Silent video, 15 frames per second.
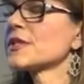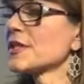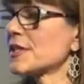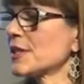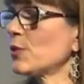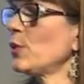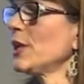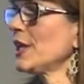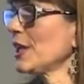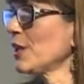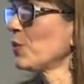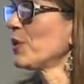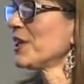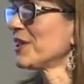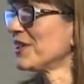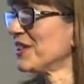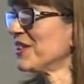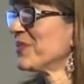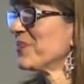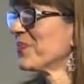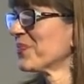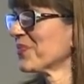a squeaky
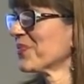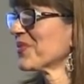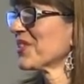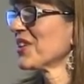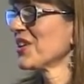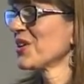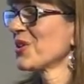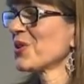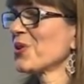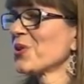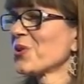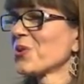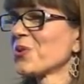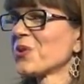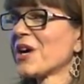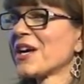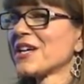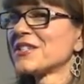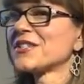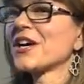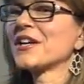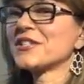wheel who
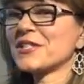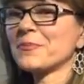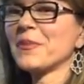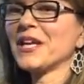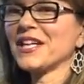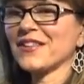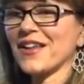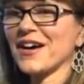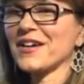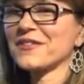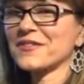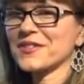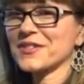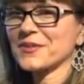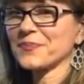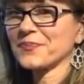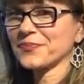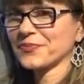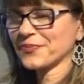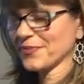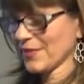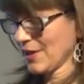touched many lives,
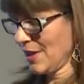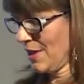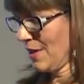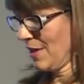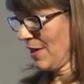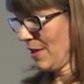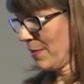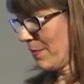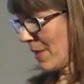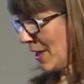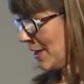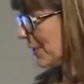mine